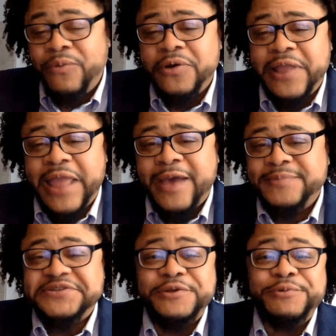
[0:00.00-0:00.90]
would
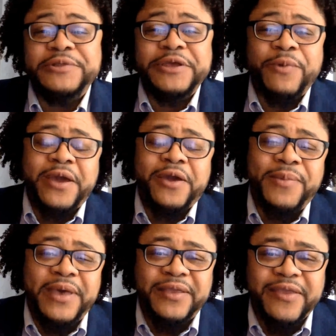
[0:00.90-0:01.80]
absolutely
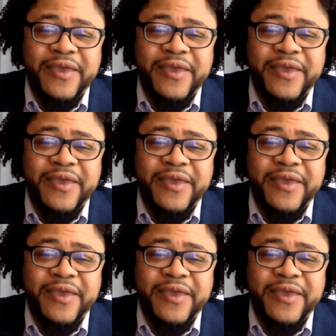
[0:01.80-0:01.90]
recommend